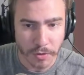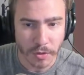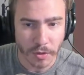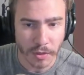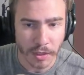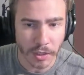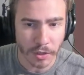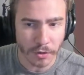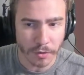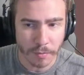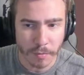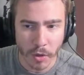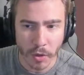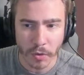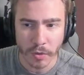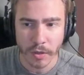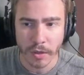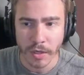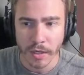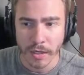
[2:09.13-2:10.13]
So layered
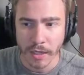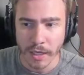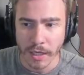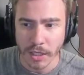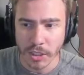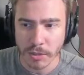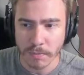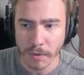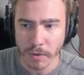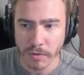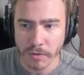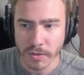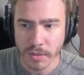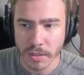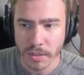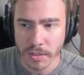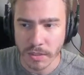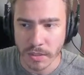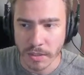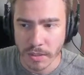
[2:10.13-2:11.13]
mode
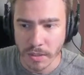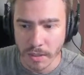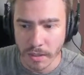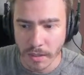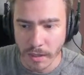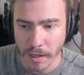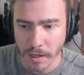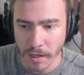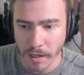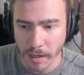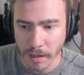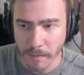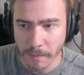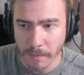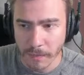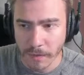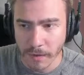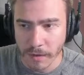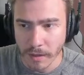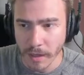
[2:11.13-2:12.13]
exposes
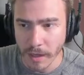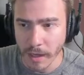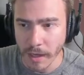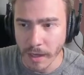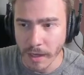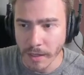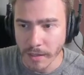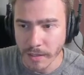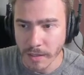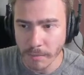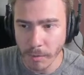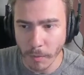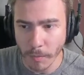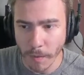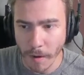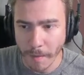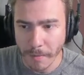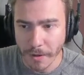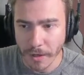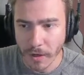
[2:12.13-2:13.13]
a simple
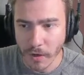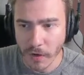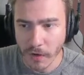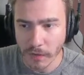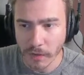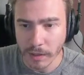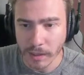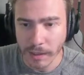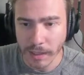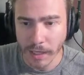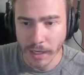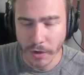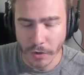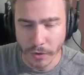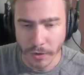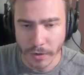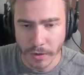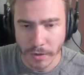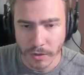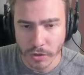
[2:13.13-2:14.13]
property called
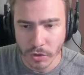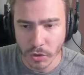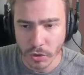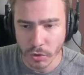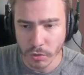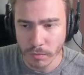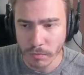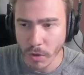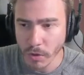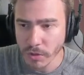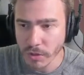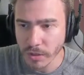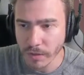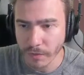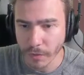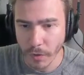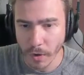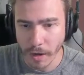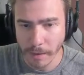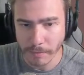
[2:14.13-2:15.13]
layer to most
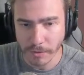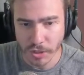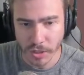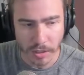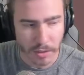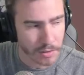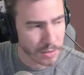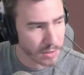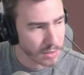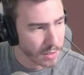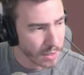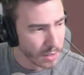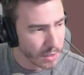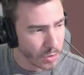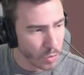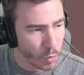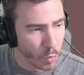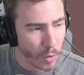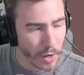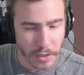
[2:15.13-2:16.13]
of your objects.
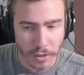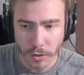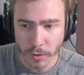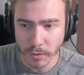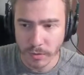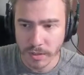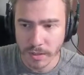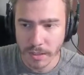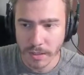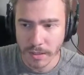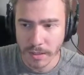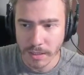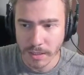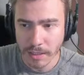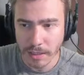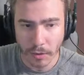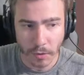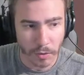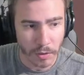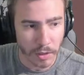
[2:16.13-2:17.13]
When you see
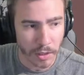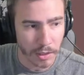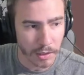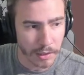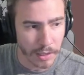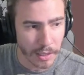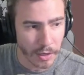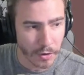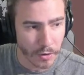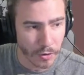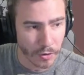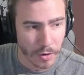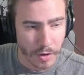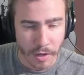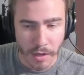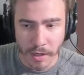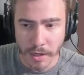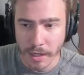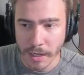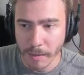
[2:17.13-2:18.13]
this little layer
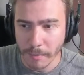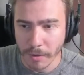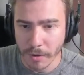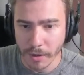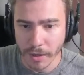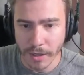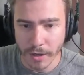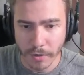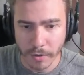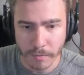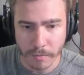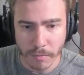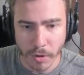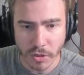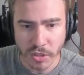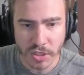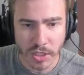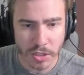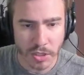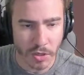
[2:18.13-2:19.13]
number here,
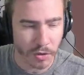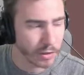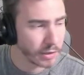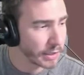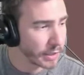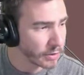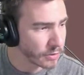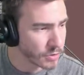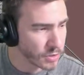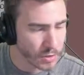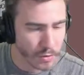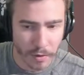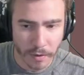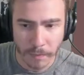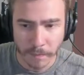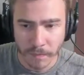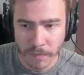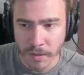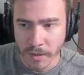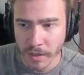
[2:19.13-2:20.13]
most things are on layer
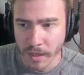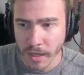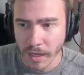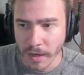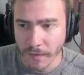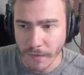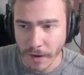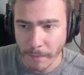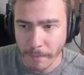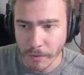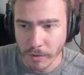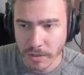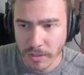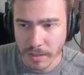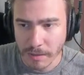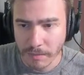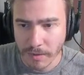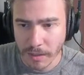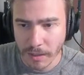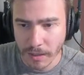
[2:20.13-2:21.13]
0. If I put
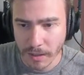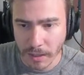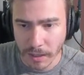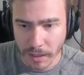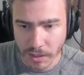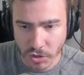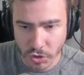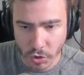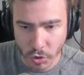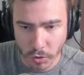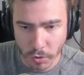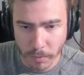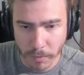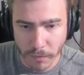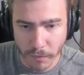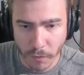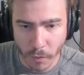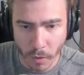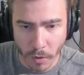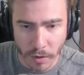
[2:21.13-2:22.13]
something like I showed you
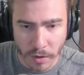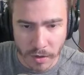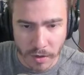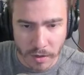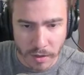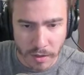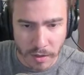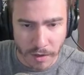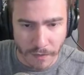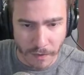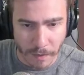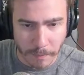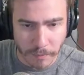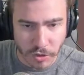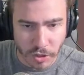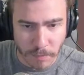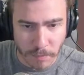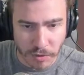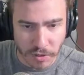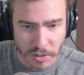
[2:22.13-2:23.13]
before, if I
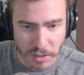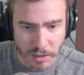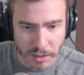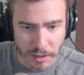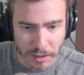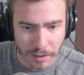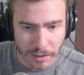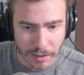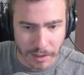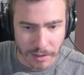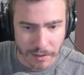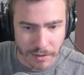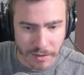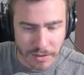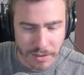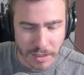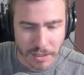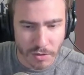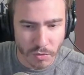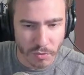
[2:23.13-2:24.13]
just put something like that, this
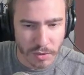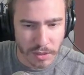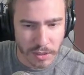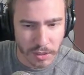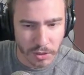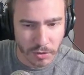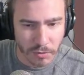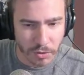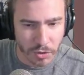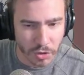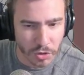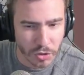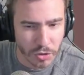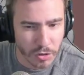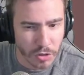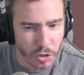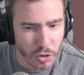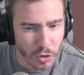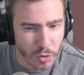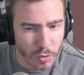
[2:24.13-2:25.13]
doesn't really
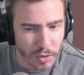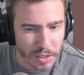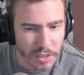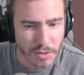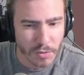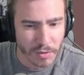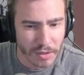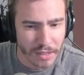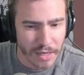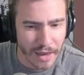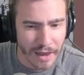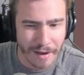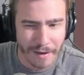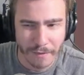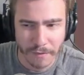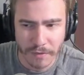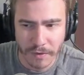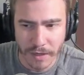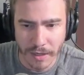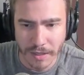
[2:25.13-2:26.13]
it doesn't really
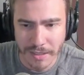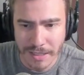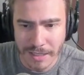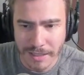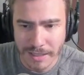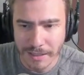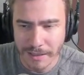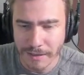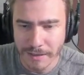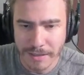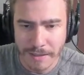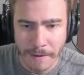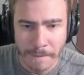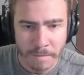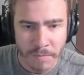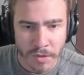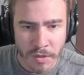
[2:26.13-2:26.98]
have an existence.